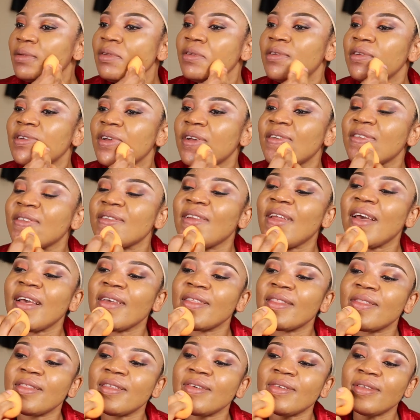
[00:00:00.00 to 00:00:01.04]
Just
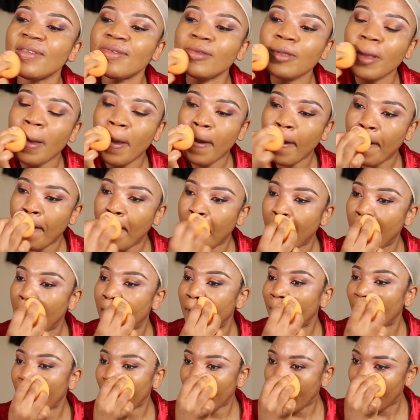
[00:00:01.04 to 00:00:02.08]
like this,
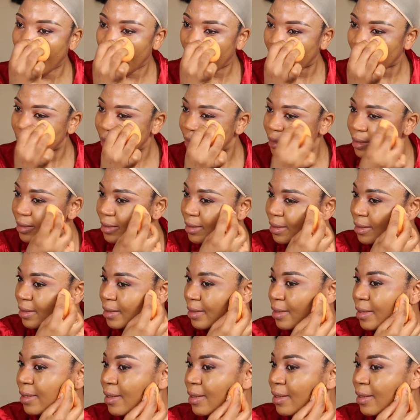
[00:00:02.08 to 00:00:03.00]
guys.